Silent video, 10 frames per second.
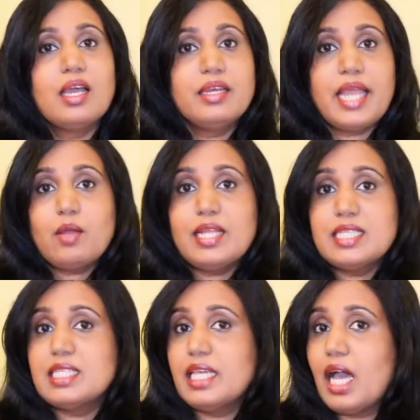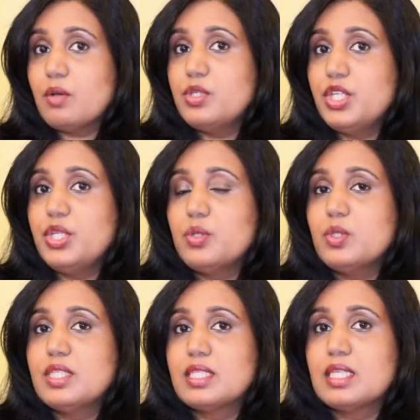Now let's see how to
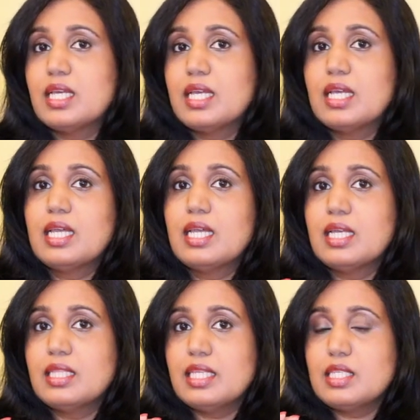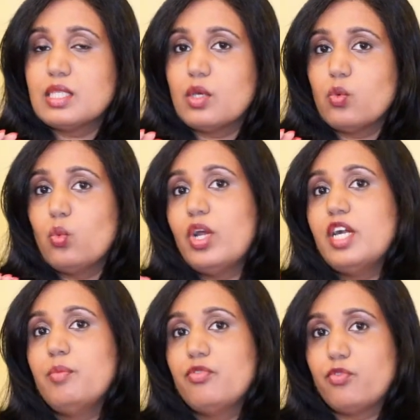use this
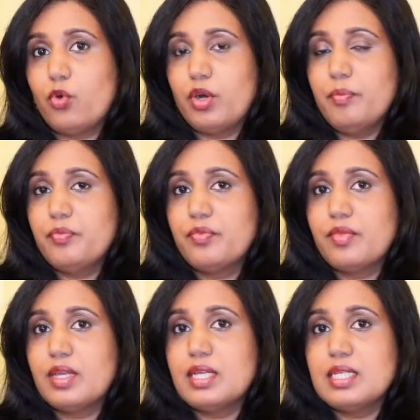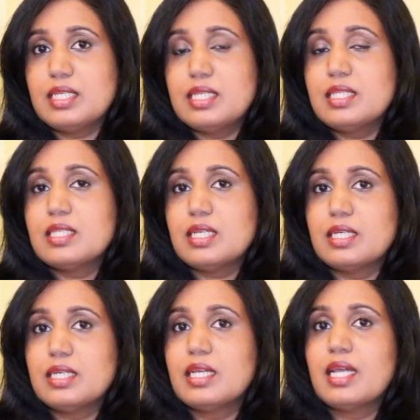verb form desert